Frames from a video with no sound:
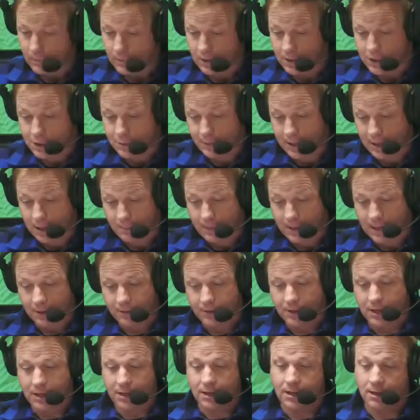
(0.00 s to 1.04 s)
And speak
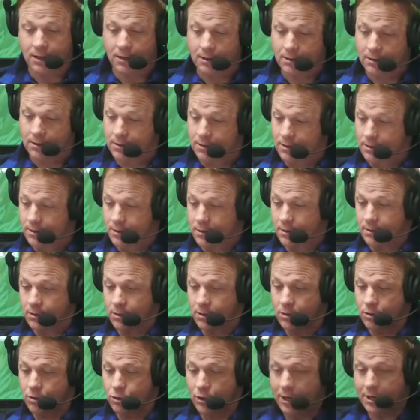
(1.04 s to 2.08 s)
about the
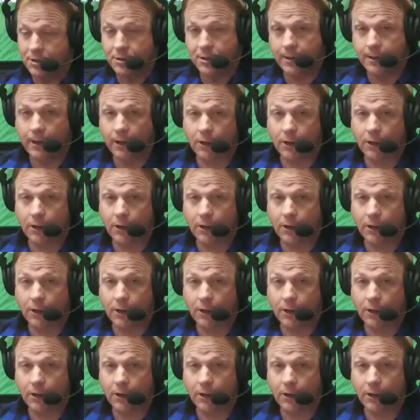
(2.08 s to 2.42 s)
Transit